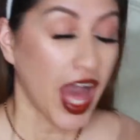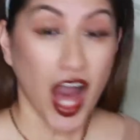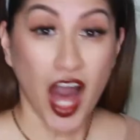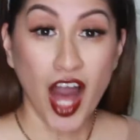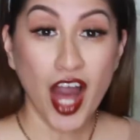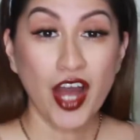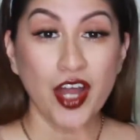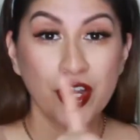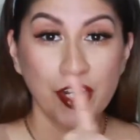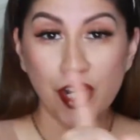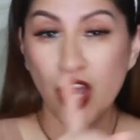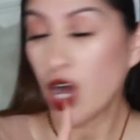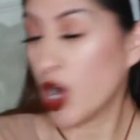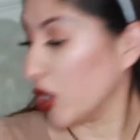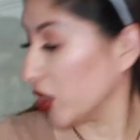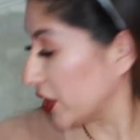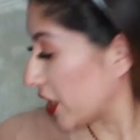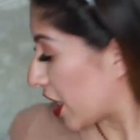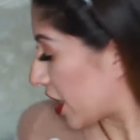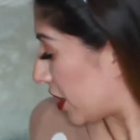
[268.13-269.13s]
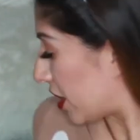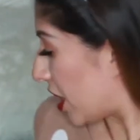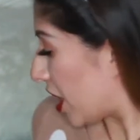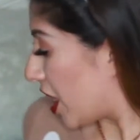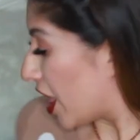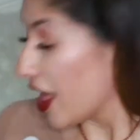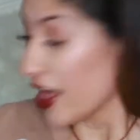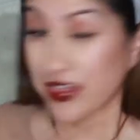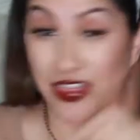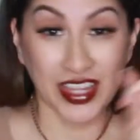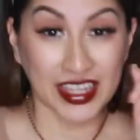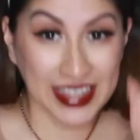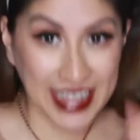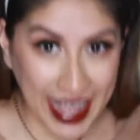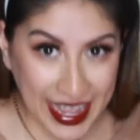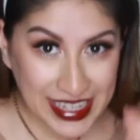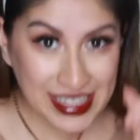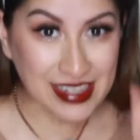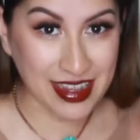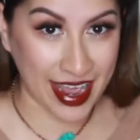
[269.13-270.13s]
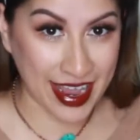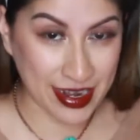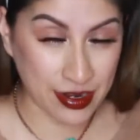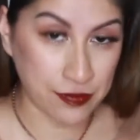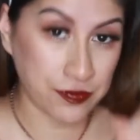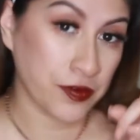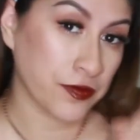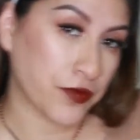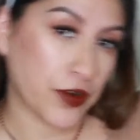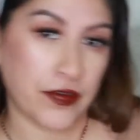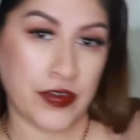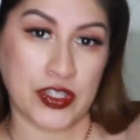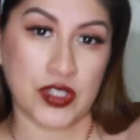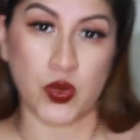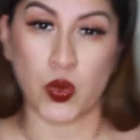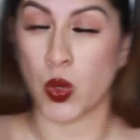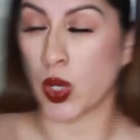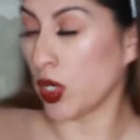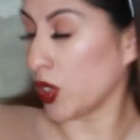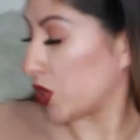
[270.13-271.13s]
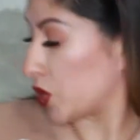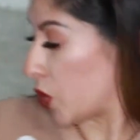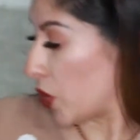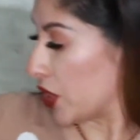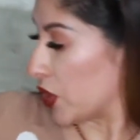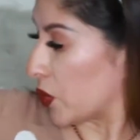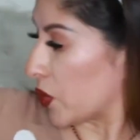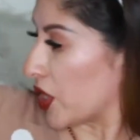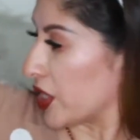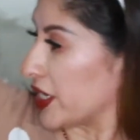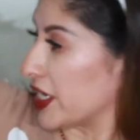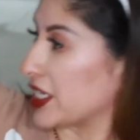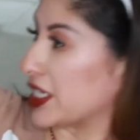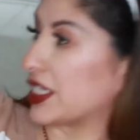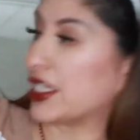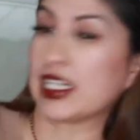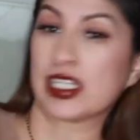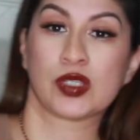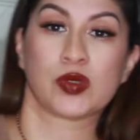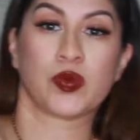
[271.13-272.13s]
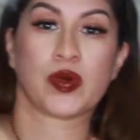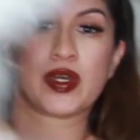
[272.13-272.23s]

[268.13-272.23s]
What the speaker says: Ah, no, hold on. The last item from Forever 21 is this